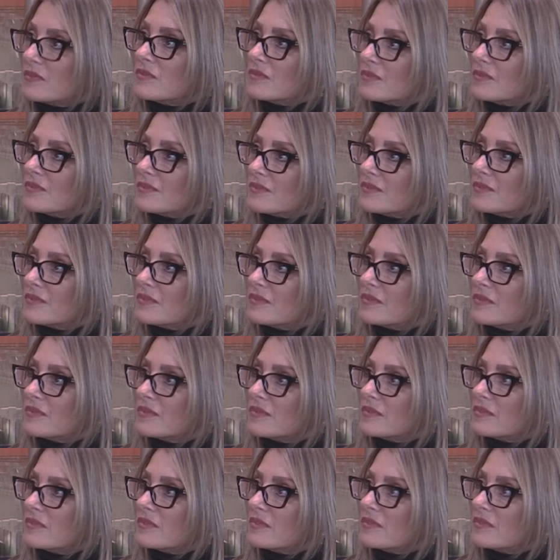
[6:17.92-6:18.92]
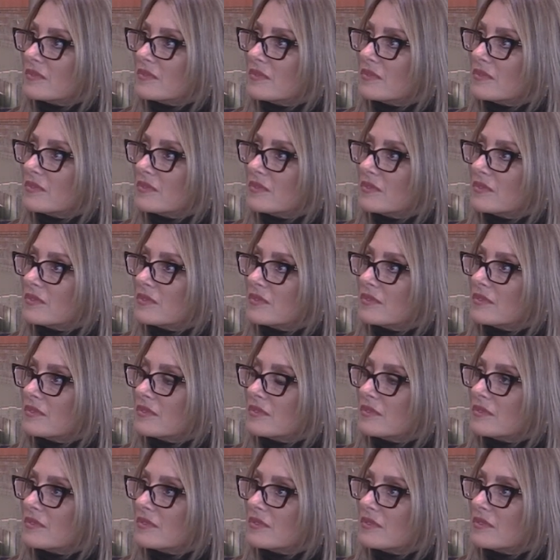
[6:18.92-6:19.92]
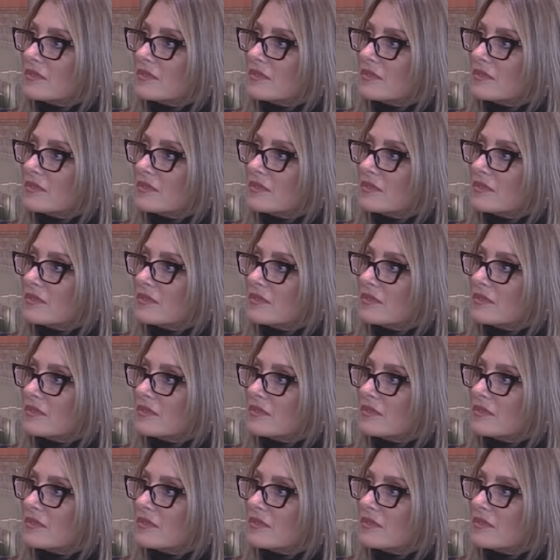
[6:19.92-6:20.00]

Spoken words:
No words are spoken by the person on screen.